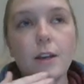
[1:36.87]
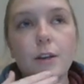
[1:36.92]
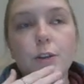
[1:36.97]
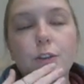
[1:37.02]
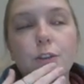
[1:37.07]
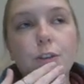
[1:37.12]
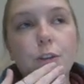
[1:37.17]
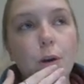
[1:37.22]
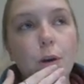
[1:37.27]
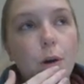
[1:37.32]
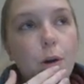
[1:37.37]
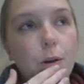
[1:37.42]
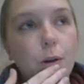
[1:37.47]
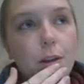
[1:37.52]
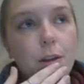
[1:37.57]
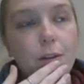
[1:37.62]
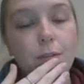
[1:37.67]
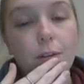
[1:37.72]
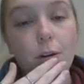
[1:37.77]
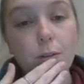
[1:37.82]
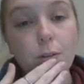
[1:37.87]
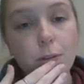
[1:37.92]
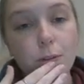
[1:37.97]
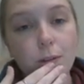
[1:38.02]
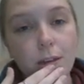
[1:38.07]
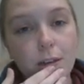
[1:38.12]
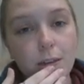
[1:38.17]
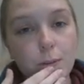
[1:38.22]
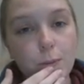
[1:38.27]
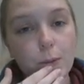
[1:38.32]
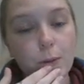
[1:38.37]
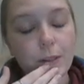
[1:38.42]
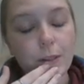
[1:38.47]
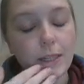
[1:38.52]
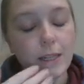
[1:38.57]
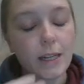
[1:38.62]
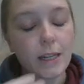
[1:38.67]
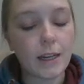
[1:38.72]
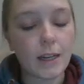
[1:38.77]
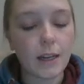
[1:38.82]
So if I was doing underwater
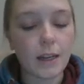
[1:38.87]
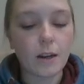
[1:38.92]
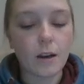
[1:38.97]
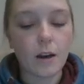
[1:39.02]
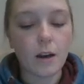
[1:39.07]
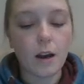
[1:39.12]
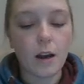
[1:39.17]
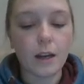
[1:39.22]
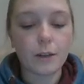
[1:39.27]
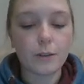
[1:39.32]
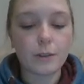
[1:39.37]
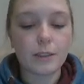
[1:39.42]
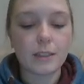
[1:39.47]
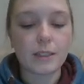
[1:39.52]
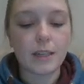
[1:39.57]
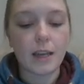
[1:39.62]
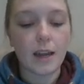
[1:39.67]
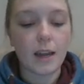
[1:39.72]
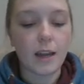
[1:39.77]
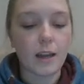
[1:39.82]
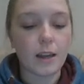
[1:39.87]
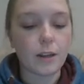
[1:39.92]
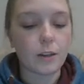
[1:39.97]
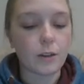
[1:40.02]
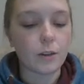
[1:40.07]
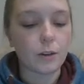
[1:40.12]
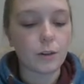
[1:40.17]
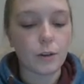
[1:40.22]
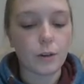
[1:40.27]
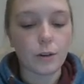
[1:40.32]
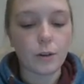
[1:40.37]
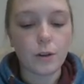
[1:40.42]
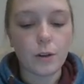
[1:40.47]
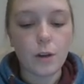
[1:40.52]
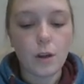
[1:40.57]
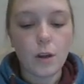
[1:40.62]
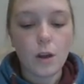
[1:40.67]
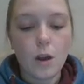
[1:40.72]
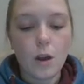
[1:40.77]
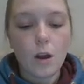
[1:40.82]
knitting, I could say,
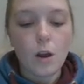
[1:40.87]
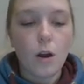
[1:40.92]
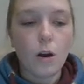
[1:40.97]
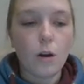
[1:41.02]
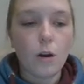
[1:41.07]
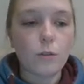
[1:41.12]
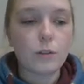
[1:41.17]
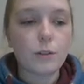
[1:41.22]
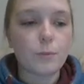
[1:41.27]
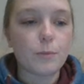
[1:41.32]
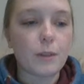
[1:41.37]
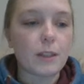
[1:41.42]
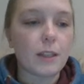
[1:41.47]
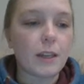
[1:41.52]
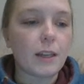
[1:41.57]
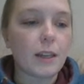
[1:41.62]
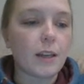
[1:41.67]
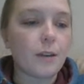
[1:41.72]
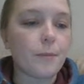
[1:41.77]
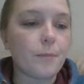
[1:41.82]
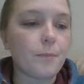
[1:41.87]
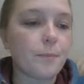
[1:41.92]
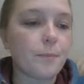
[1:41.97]
ultimately,